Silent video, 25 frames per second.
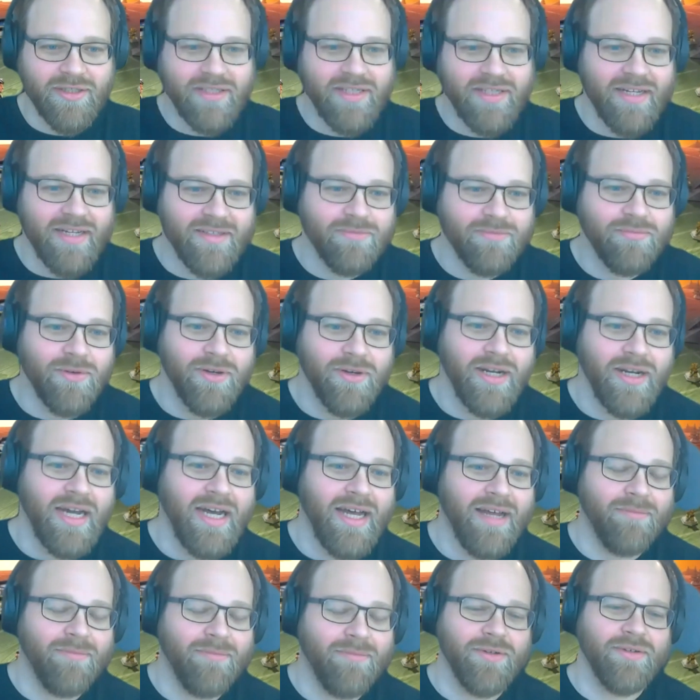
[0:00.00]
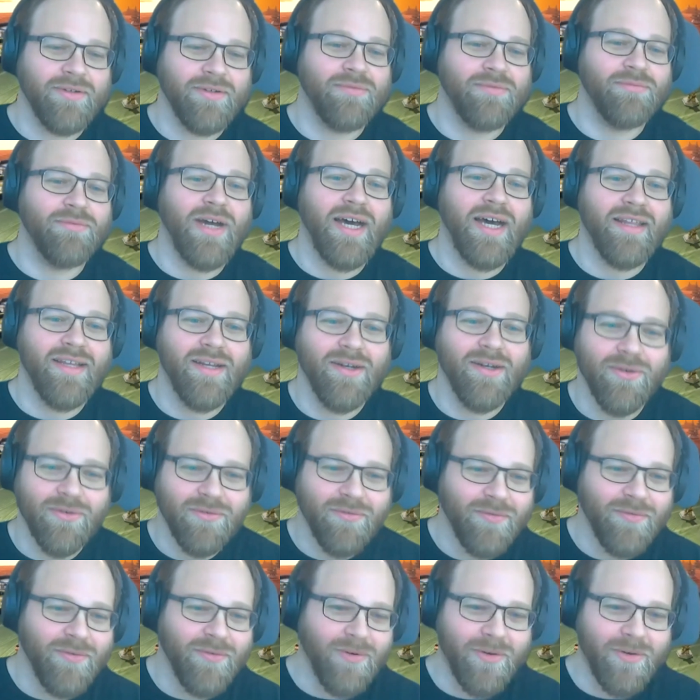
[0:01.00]
That's what I would rather
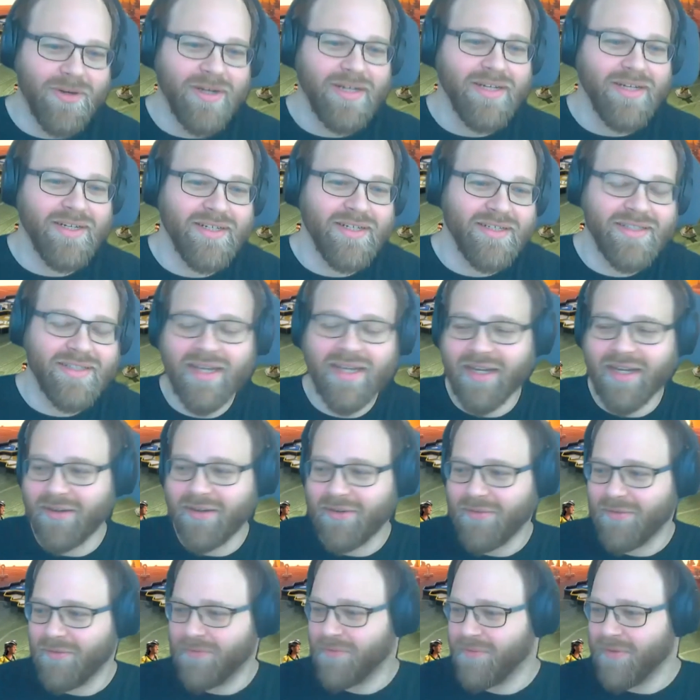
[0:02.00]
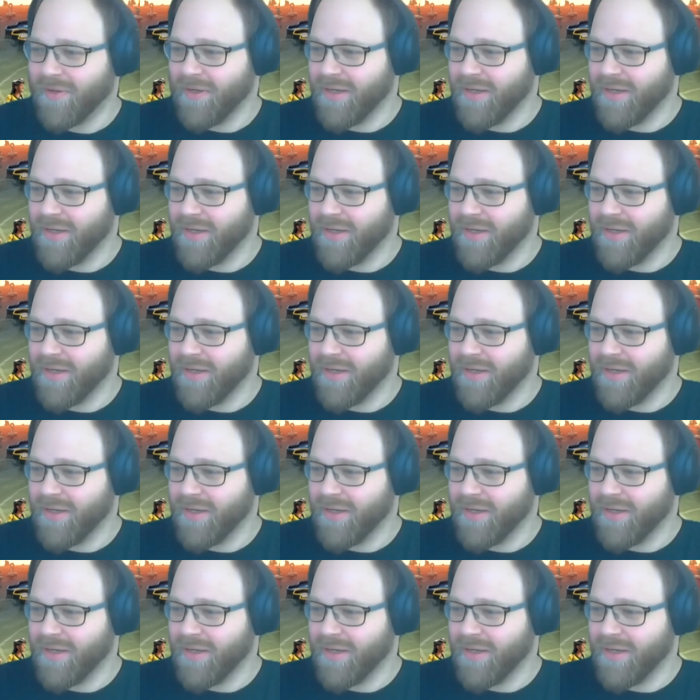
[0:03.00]
look for in this kind of